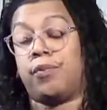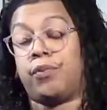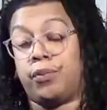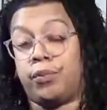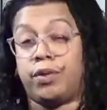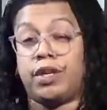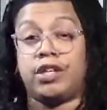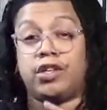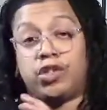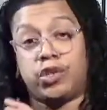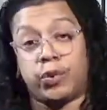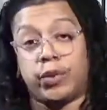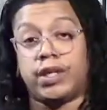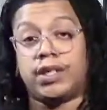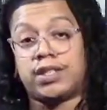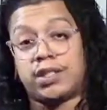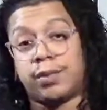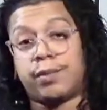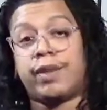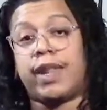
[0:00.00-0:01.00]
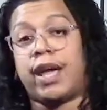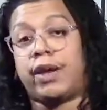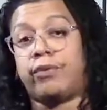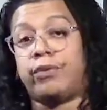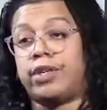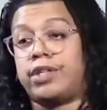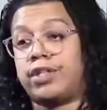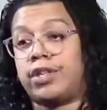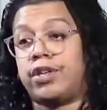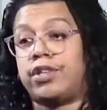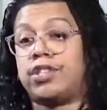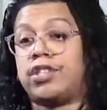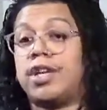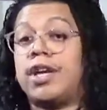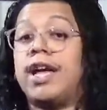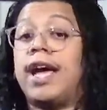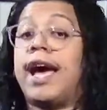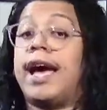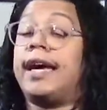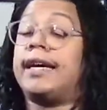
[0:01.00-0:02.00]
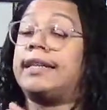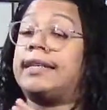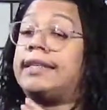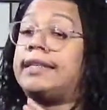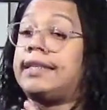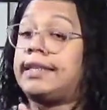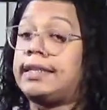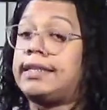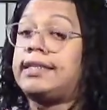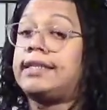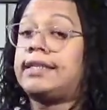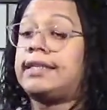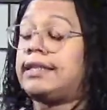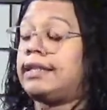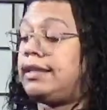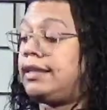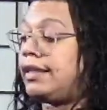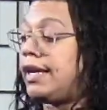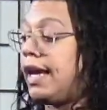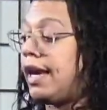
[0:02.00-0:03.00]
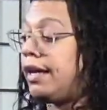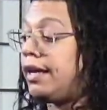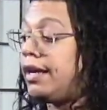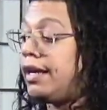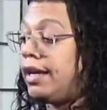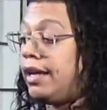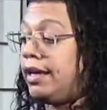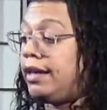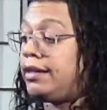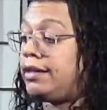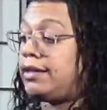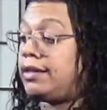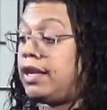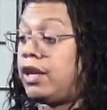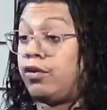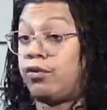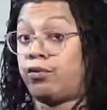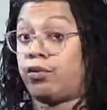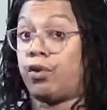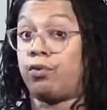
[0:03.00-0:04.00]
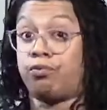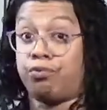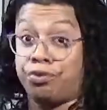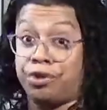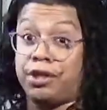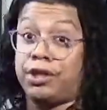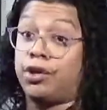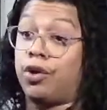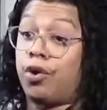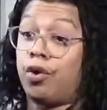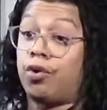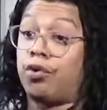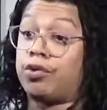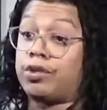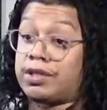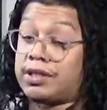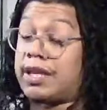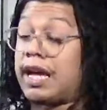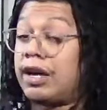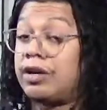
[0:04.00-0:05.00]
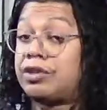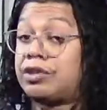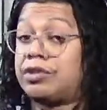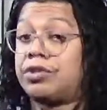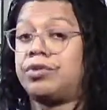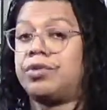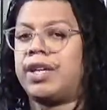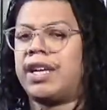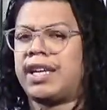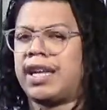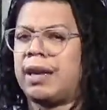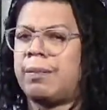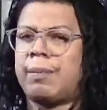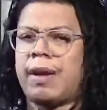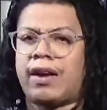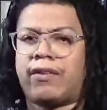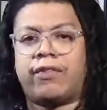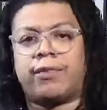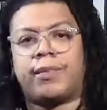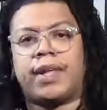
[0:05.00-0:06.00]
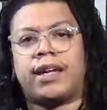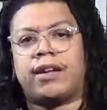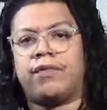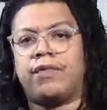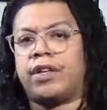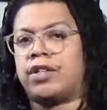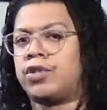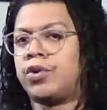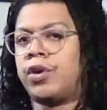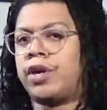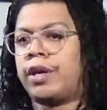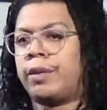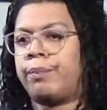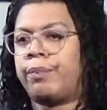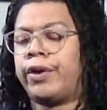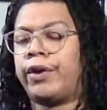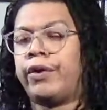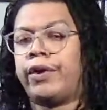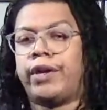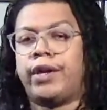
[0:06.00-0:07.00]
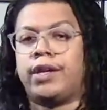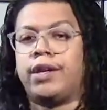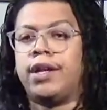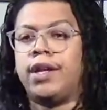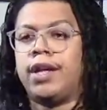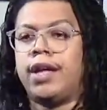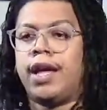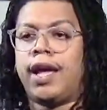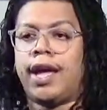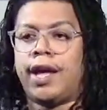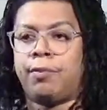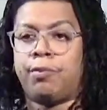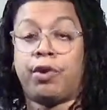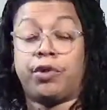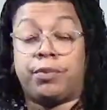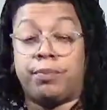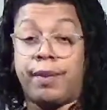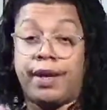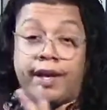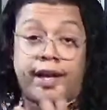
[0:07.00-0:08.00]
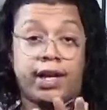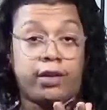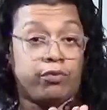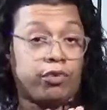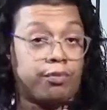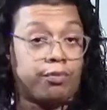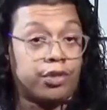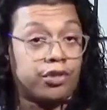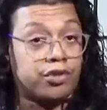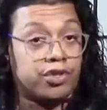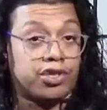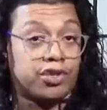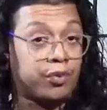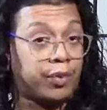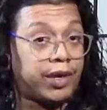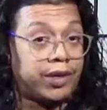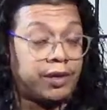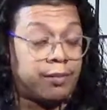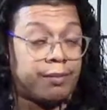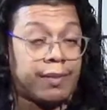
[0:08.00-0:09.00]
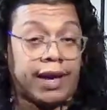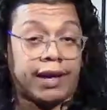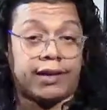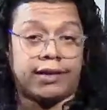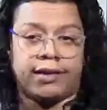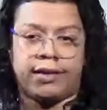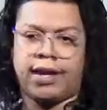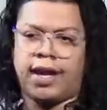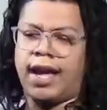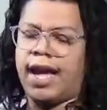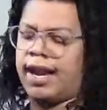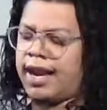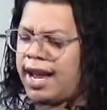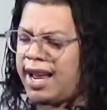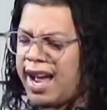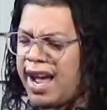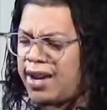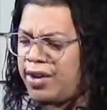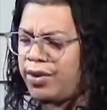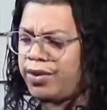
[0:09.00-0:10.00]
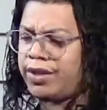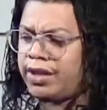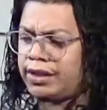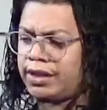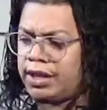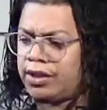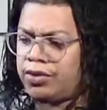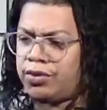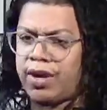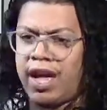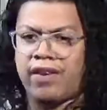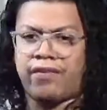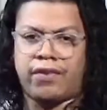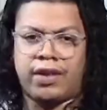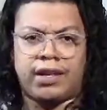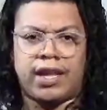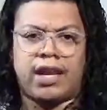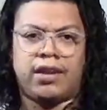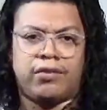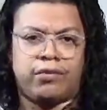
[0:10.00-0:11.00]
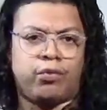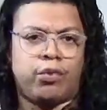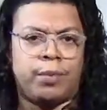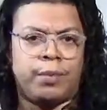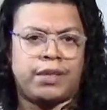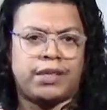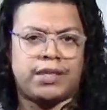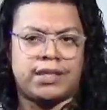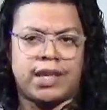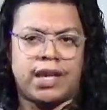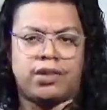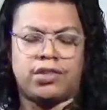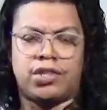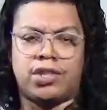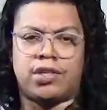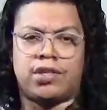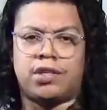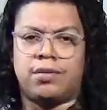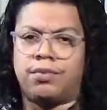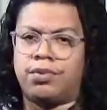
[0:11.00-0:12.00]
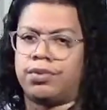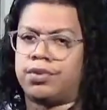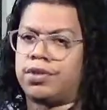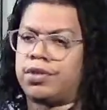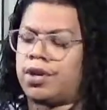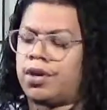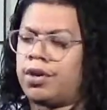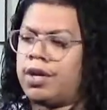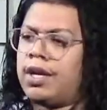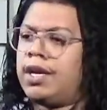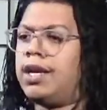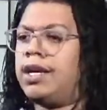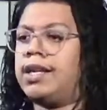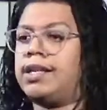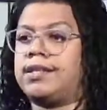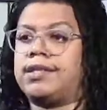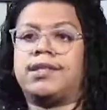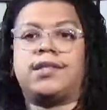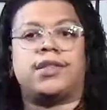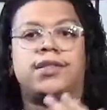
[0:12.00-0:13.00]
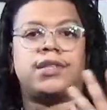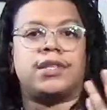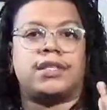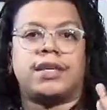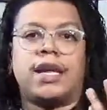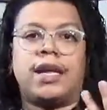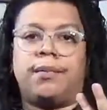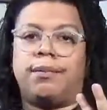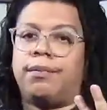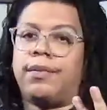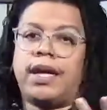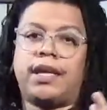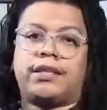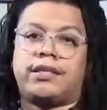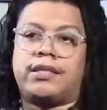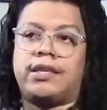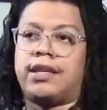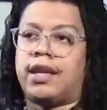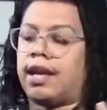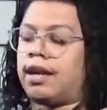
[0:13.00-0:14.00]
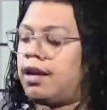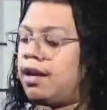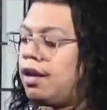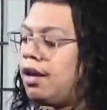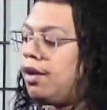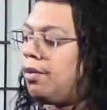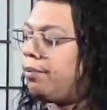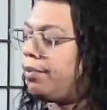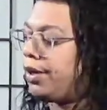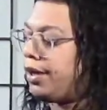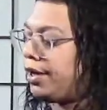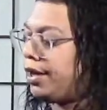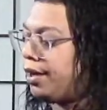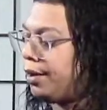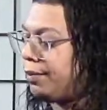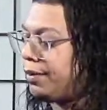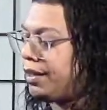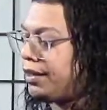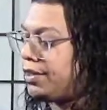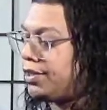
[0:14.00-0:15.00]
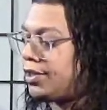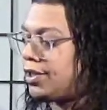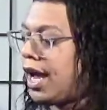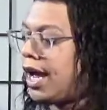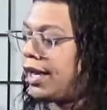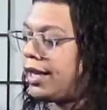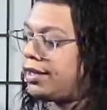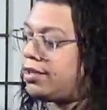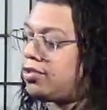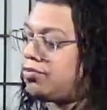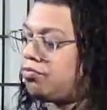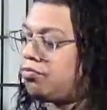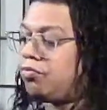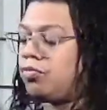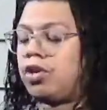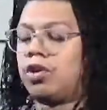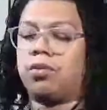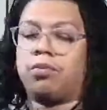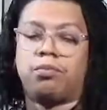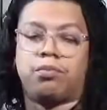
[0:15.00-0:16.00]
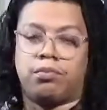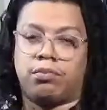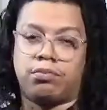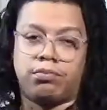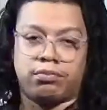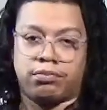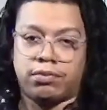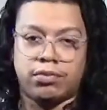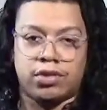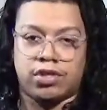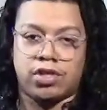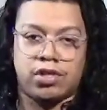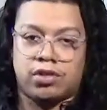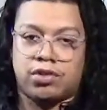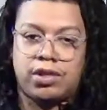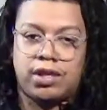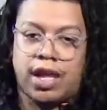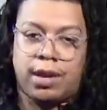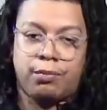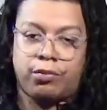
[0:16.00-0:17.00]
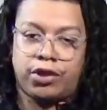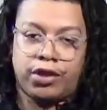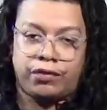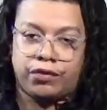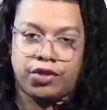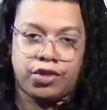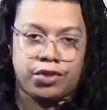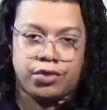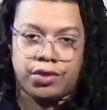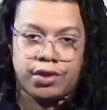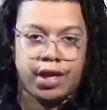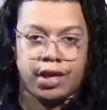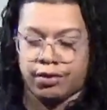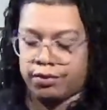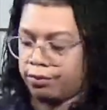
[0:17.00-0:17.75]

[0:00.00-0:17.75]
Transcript: In doing some light research, I did see that it's in a really old style shoe that came back from like a Victorian period, and both men and women used to wear them back in the day. And I know that they do have a lot of women's style Chelsea boots, so it's still the same as today. But it's, I guess, you know, there's a lot more different shoes now.